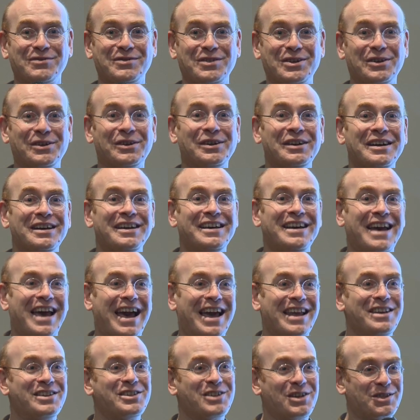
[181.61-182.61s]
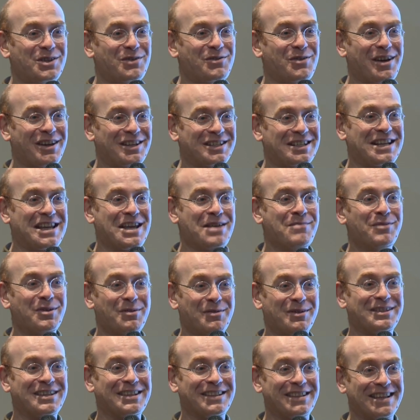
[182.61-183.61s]
of you, any chance of you actually
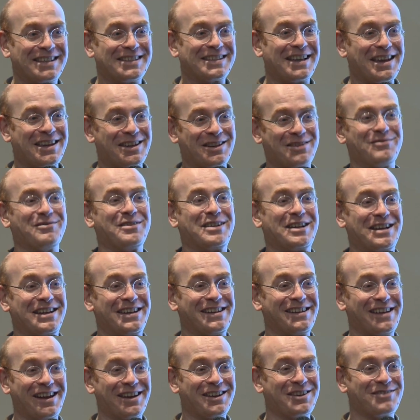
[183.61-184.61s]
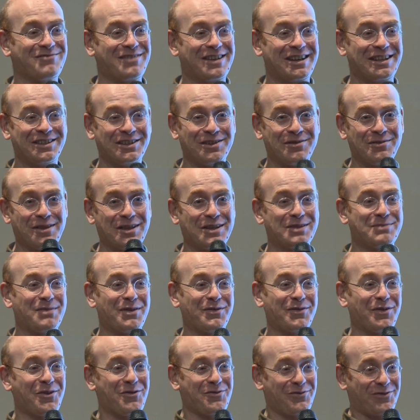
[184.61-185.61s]
implementing this? I could really, I could really do with this
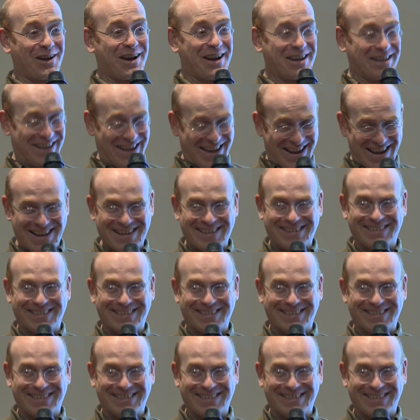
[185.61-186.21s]
before Friday,